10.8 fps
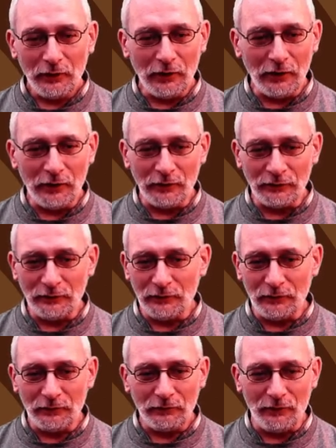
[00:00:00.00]
and
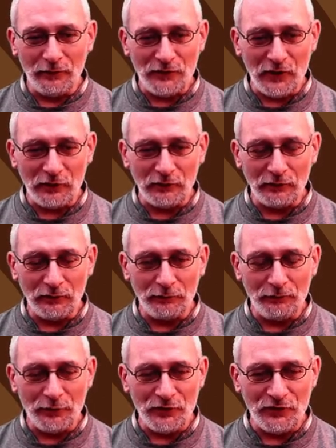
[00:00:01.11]
the second
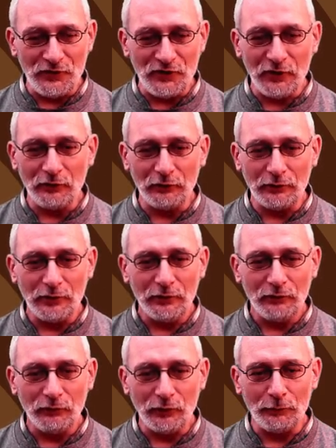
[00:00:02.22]
person singular
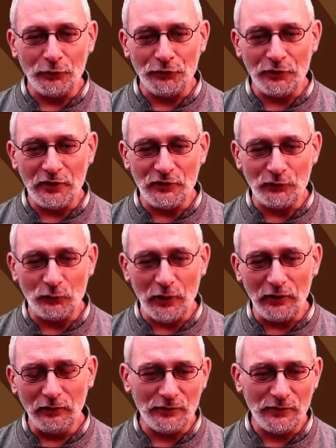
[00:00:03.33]
for Portuguese as
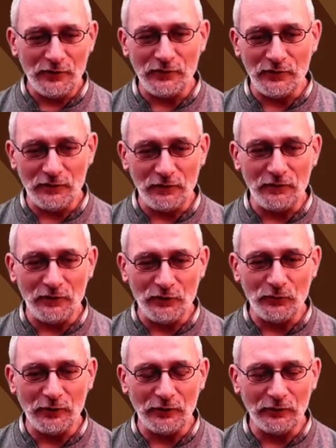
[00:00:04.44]
well, since this
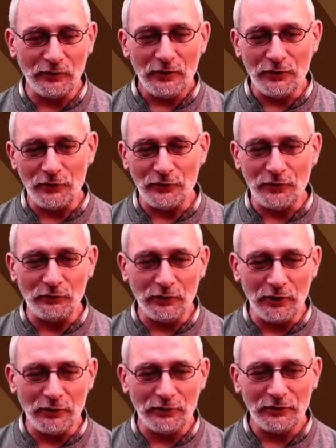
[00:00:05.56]
one is also
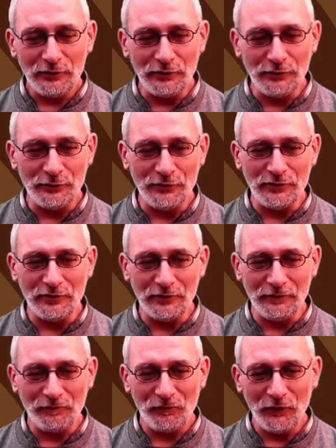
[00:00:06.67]
not used
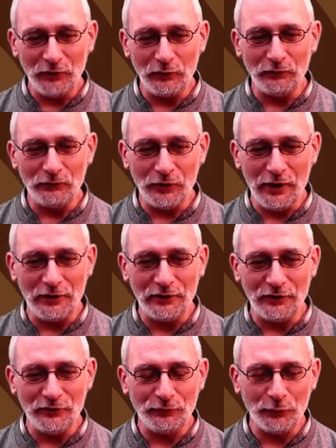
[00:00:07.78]
in all
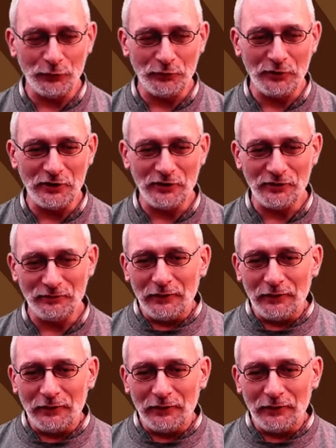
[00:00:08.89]
varieties of Portuguese.